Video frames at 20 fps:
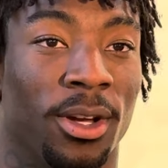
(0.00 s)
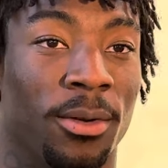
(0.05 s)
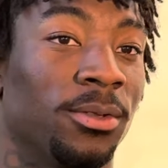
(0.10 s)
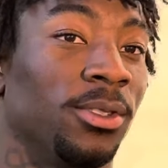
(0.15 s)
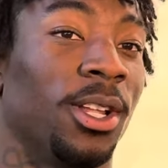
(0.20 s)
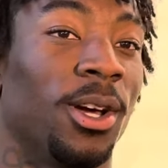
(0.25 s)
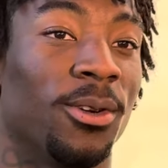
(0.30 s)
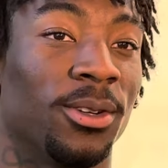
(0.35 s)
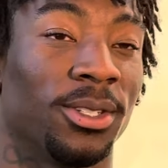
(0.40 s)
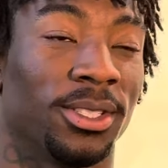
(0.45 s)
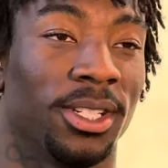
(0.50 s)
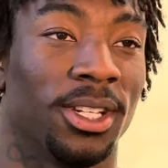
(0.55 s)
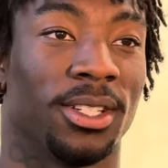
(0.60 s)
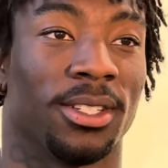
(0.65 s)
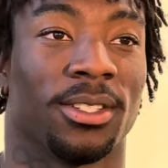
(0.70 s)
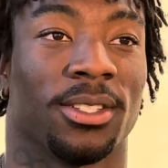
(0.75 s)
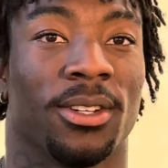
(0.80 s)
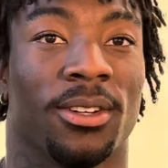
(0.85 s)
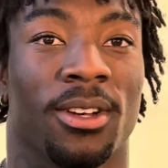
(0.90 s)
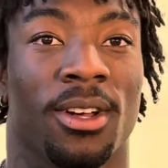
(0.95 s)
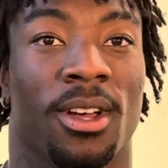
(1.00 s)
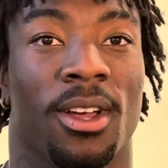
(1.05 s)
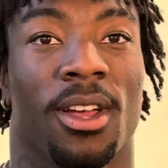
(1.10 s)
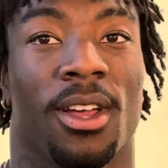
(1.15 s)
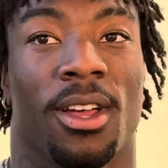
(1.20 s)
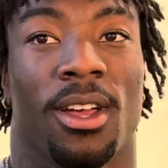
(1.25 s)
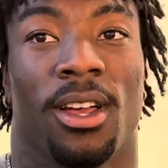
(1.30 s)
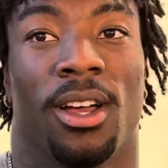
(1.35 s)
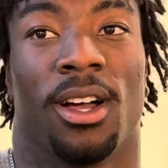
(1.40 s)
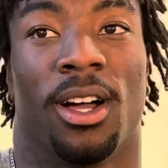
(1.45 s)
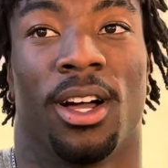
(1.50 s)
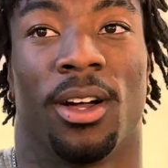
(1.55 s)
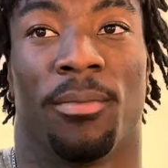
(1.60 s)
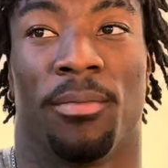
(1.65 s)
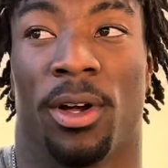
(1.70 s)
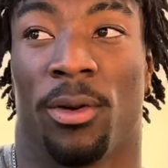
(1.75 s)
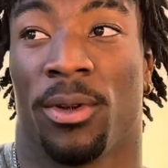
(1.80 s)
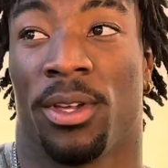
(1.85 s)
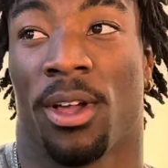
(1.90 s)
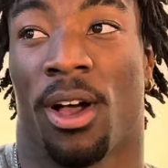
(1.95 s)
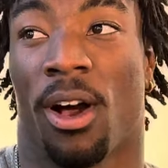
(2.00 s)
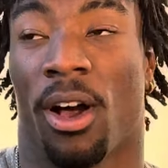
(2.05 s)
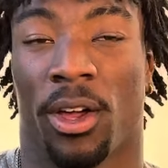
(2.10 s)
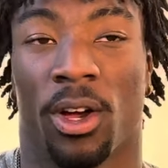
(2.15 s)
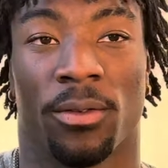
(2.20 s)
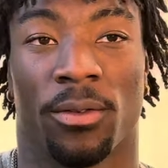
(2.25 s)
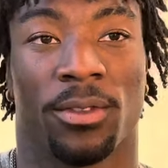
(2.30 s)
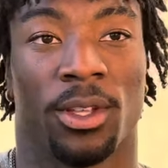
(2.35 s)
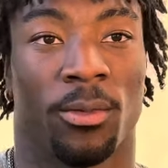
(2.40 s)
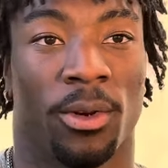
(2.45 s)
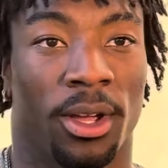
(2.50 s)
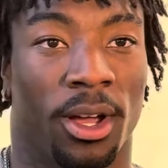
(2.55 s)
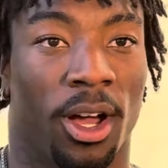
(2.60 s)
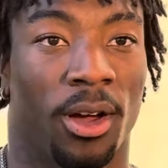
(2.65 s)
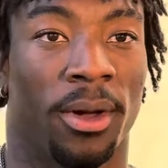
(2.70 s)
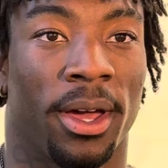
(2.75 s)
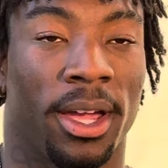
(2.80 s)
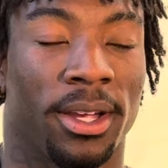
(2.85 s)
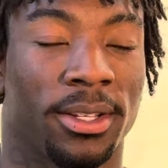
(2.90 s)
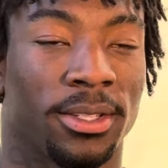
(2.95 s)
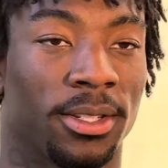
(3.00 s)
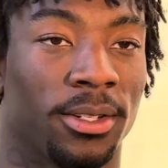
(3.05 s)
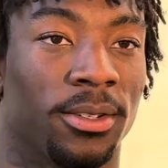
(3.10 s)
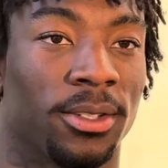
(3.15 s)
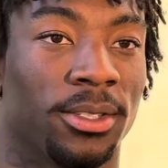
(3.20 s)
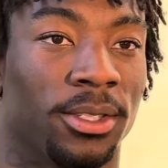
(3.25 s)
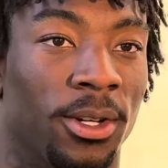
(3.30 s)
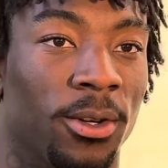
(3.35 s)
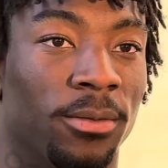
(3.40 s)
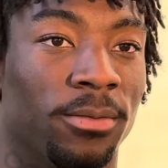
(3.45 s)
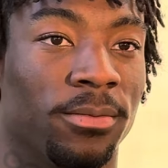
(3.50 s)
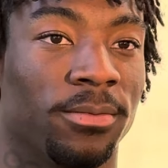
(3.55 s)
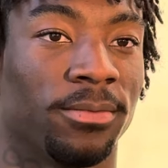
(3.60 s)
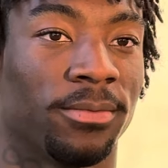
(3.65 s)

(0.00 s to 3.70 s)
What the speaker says: It was a long season. So, but we all healthy. We all back. So, it's dope.